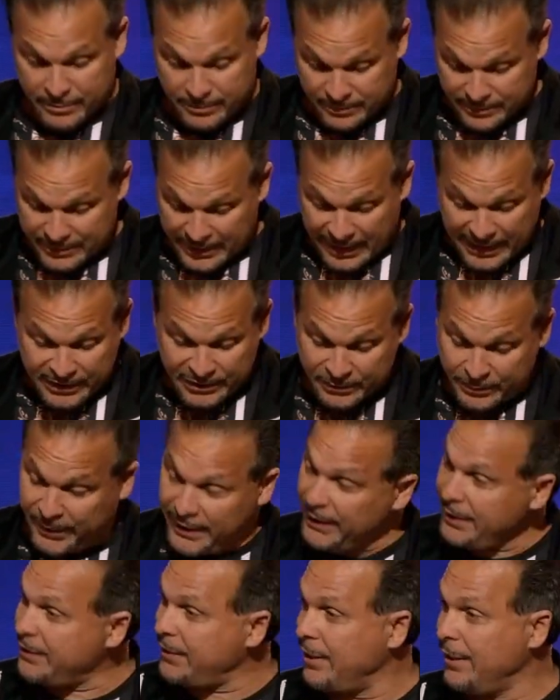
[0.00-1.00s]
Next
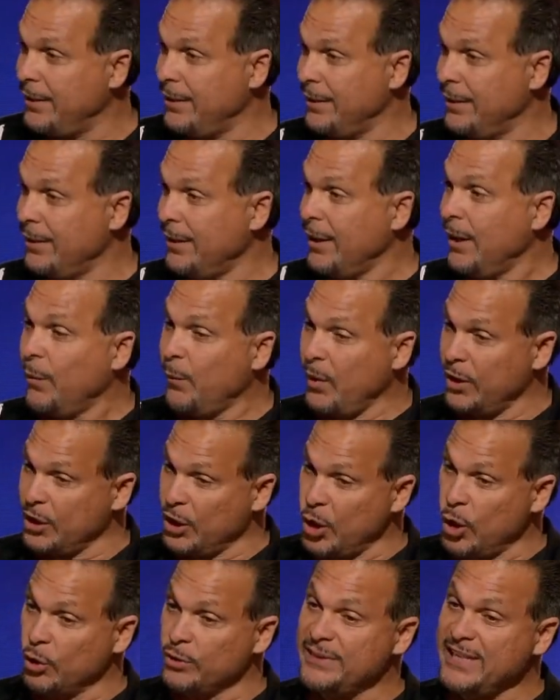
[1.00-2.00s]
week, we're going to
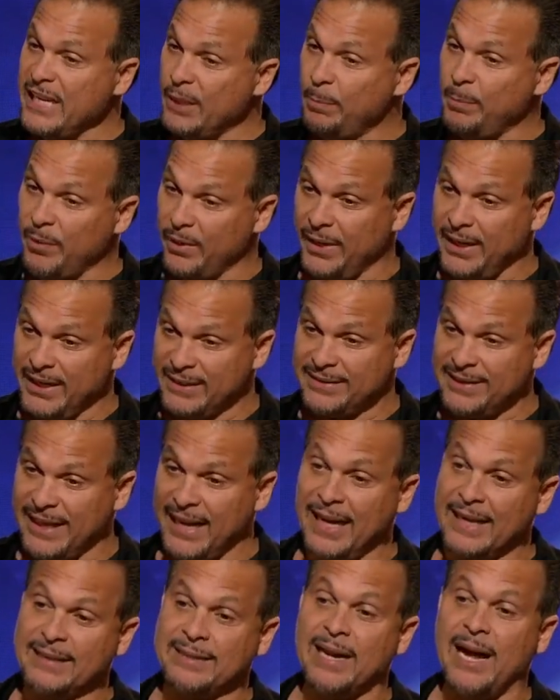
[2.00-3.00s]
go deeper into
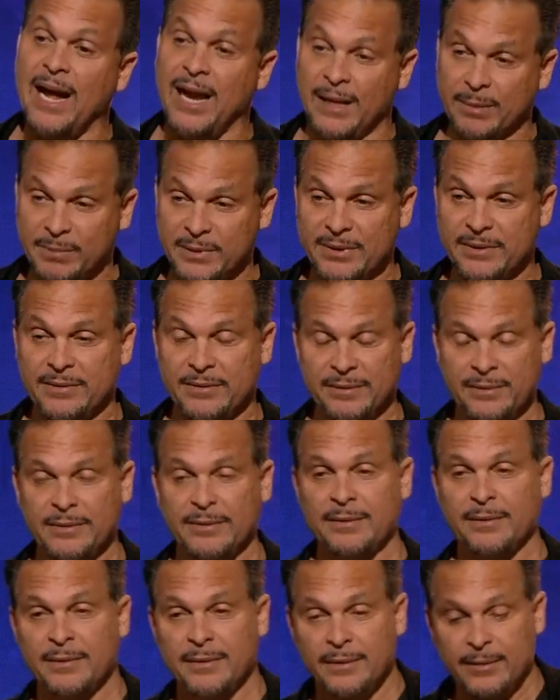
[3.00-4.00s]
end times
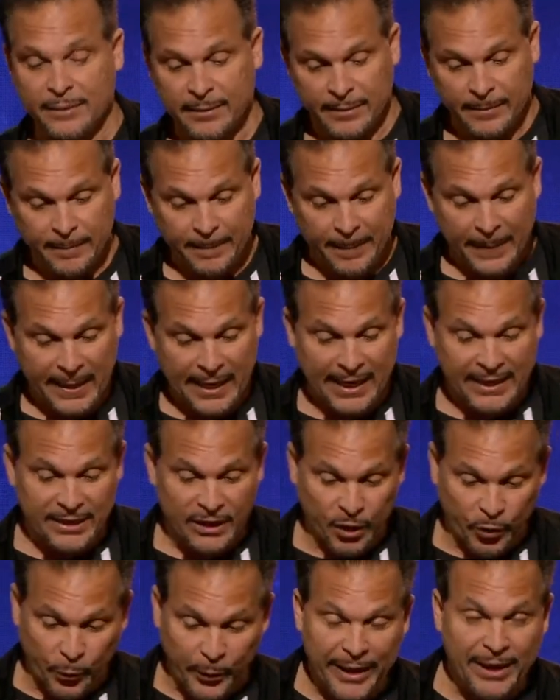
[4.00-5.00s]
and the
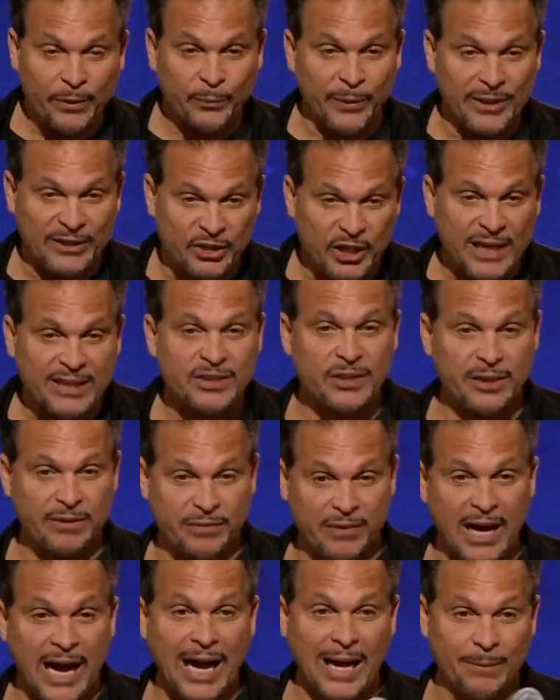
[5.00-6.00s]
great rejection of
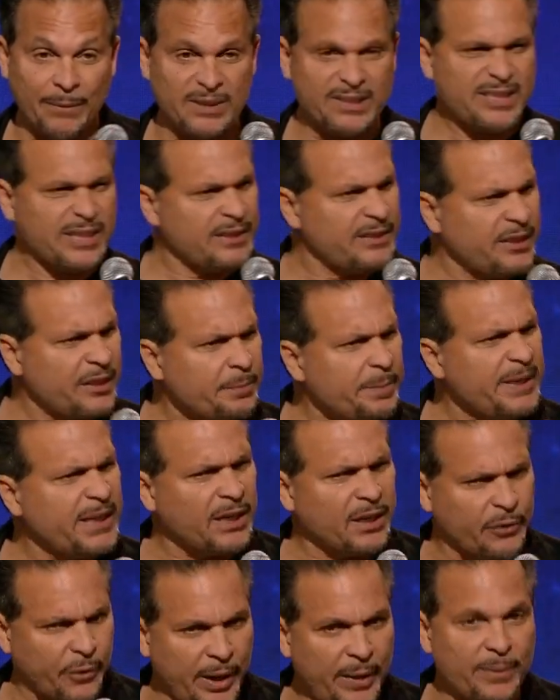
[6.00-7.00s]
God. We say, has there been a
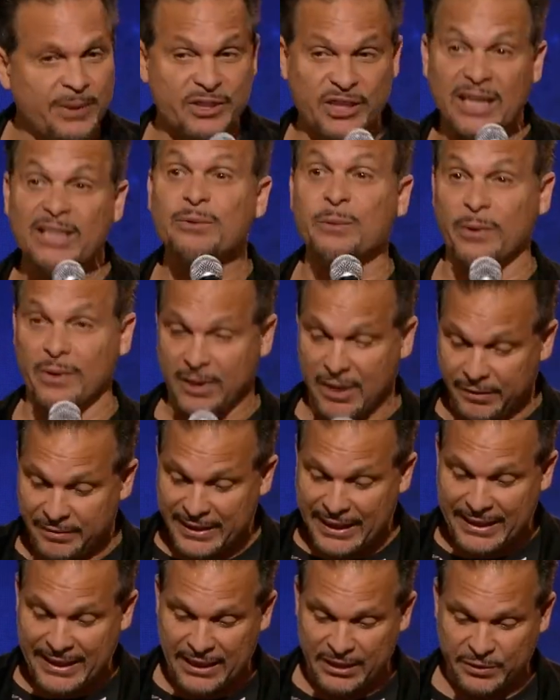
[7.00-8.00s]
great rejection? We're going to cover
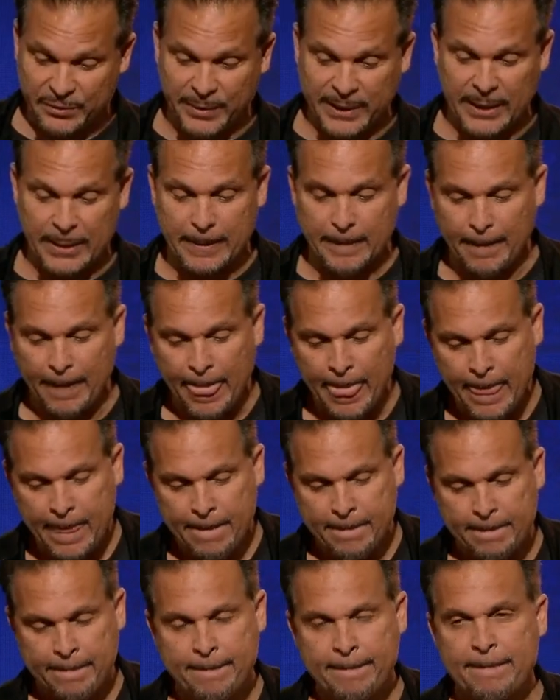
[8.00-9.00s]
that next week.
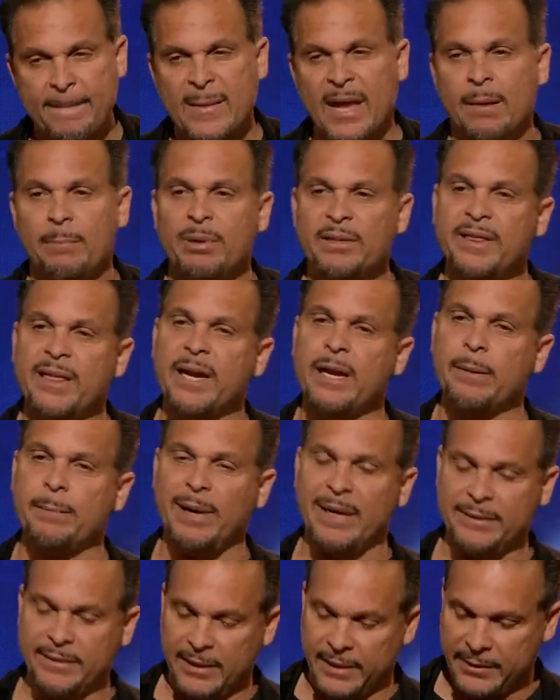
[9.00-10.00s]
But think
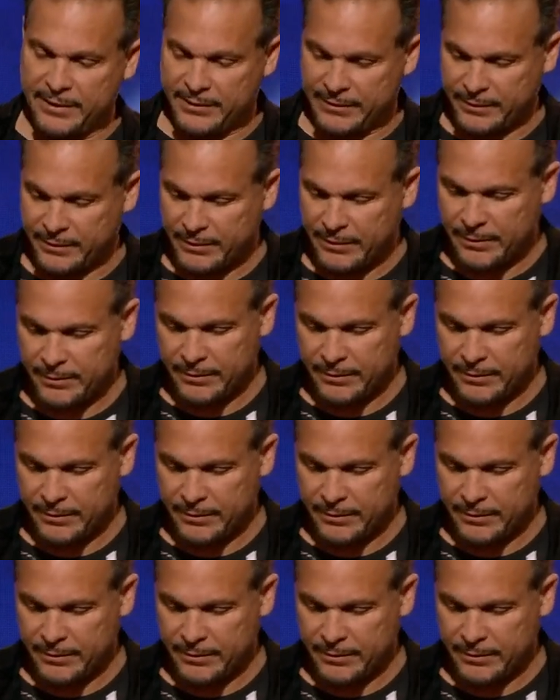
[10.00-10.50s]
about this.